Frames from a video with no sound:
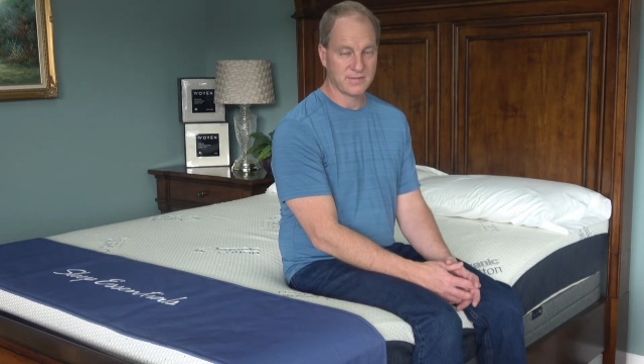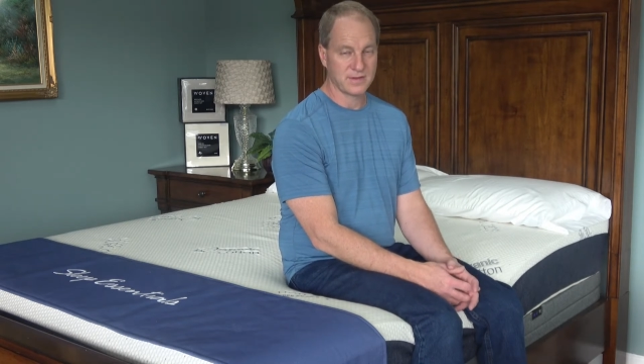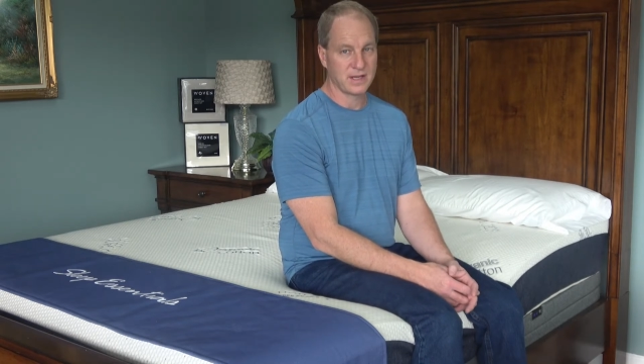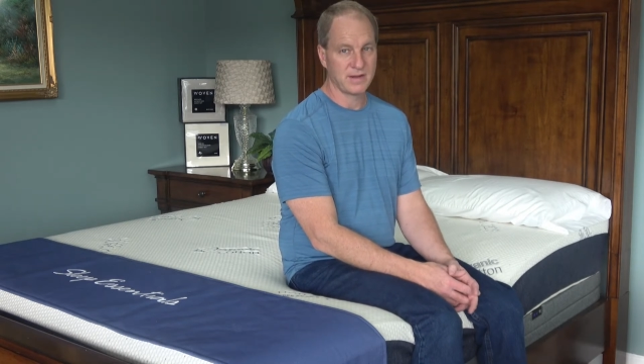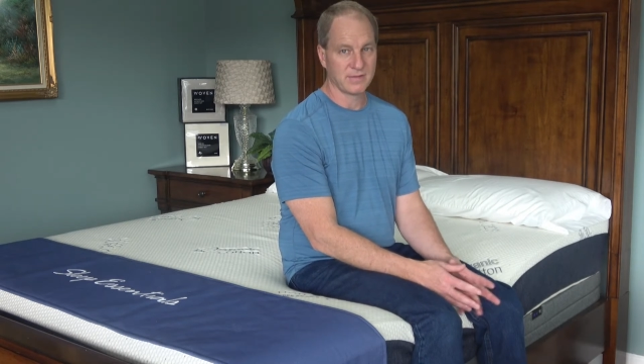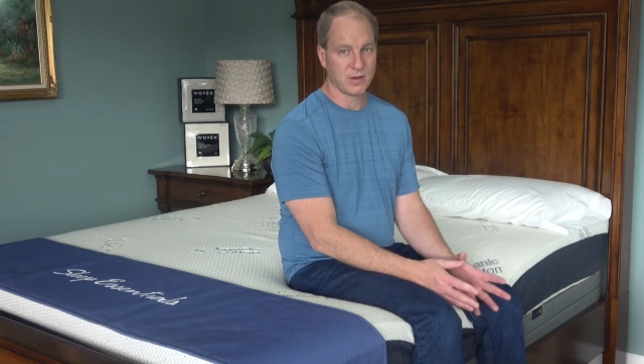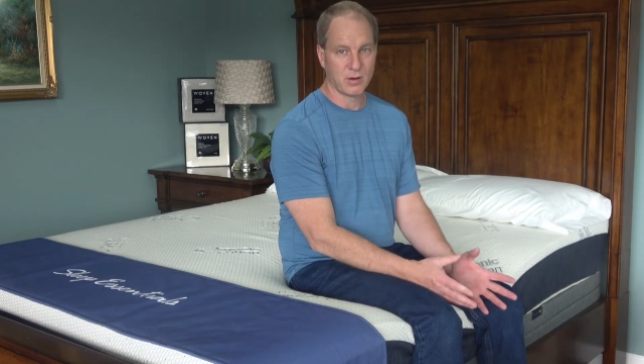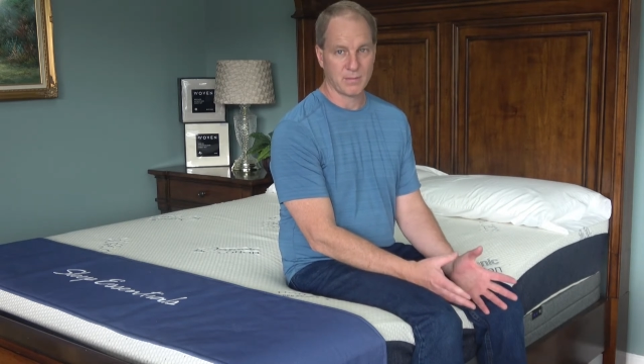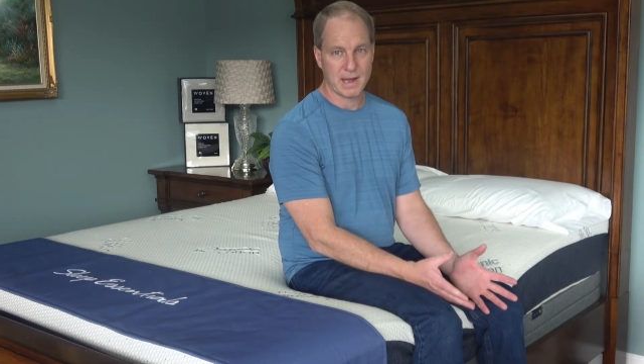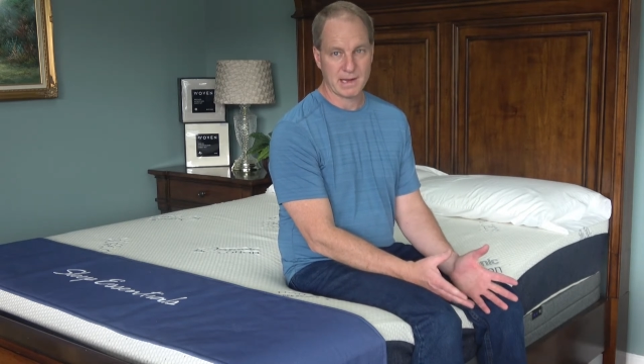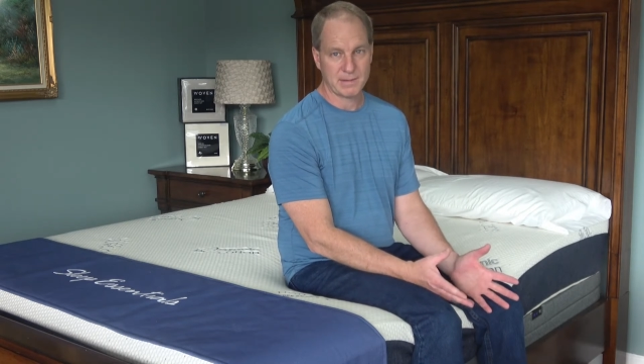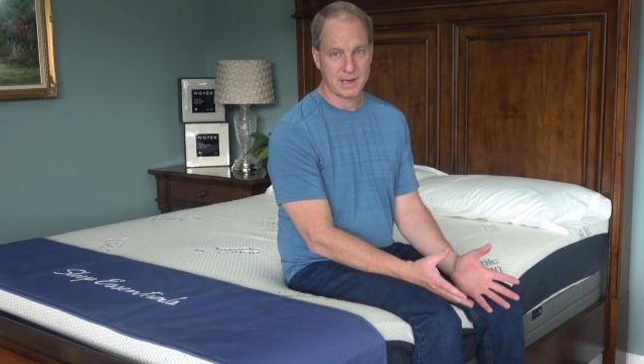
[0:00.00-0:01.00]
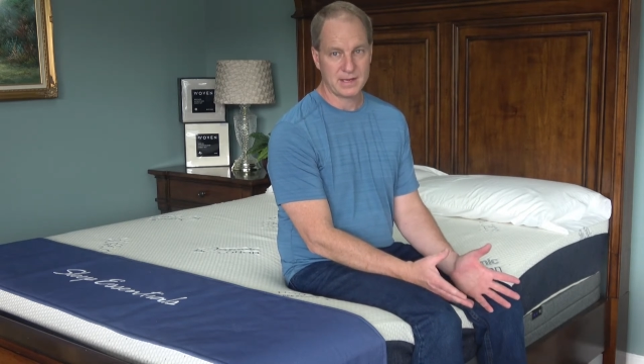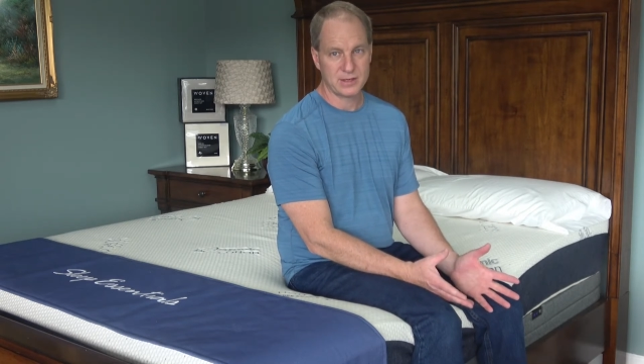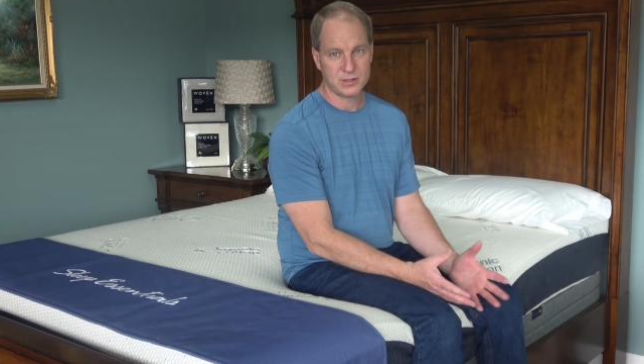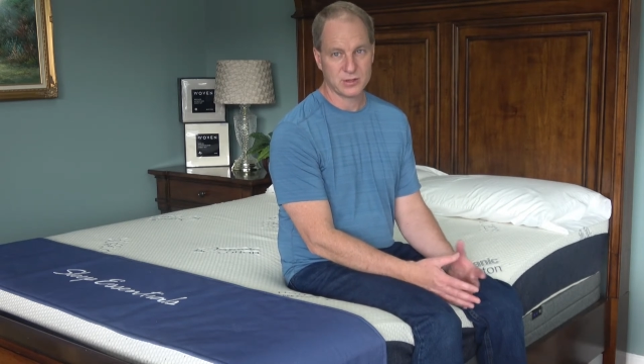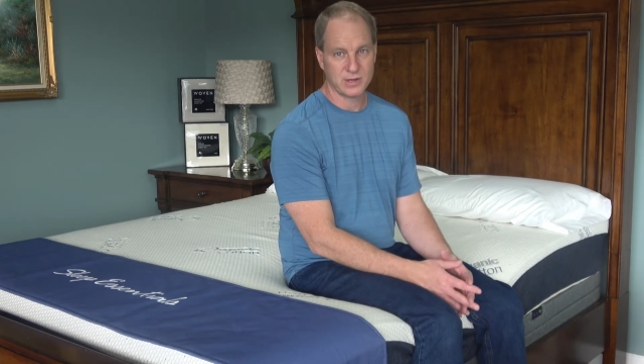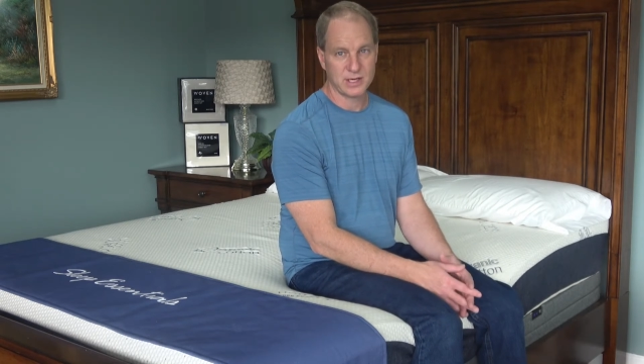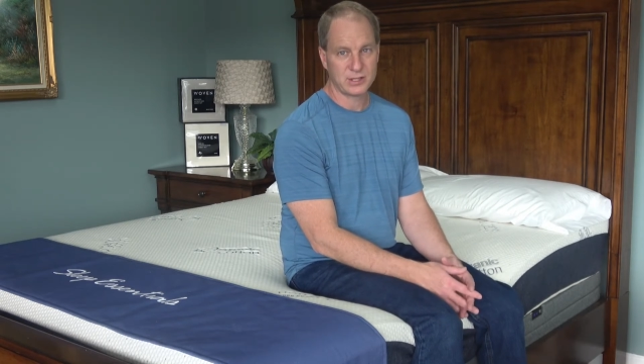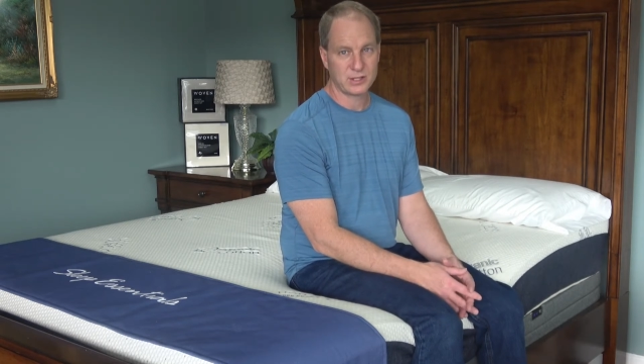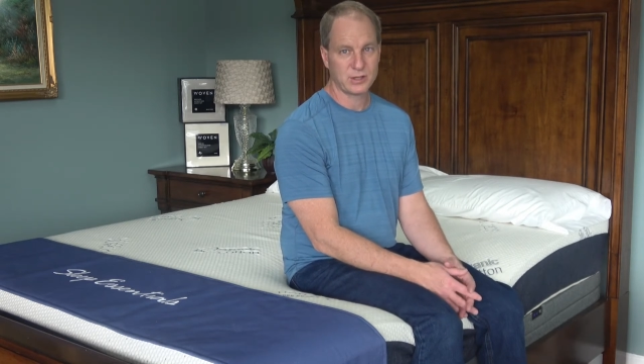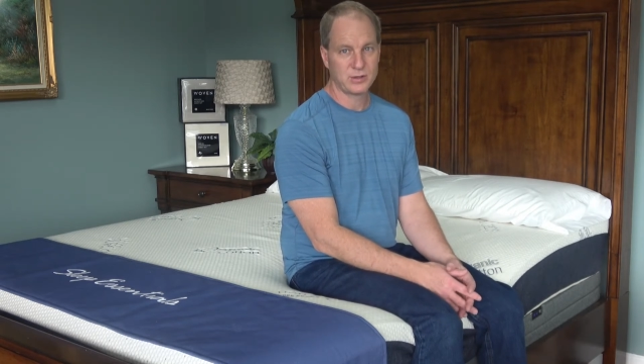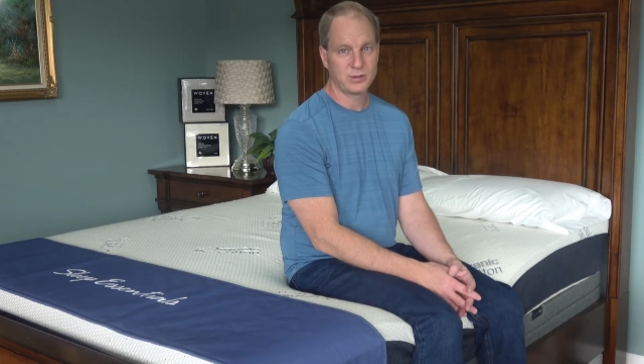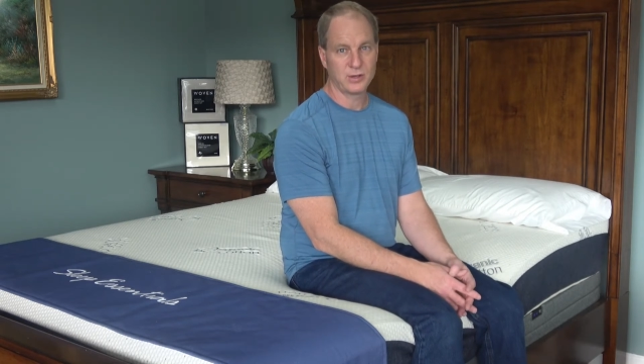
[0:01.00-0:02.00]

If lower back pain is your issue,